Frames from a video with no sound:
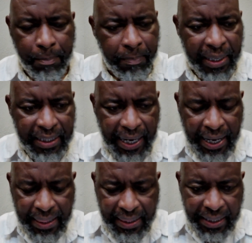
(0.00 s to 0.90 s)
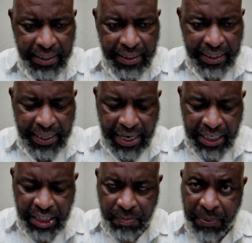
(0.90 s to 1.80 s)
but I think that a
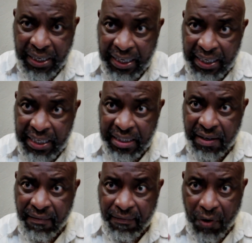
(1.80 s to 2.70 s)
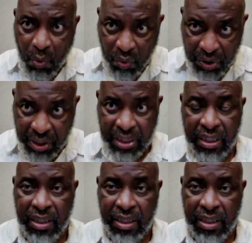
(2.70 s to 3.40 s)
spirit is invoked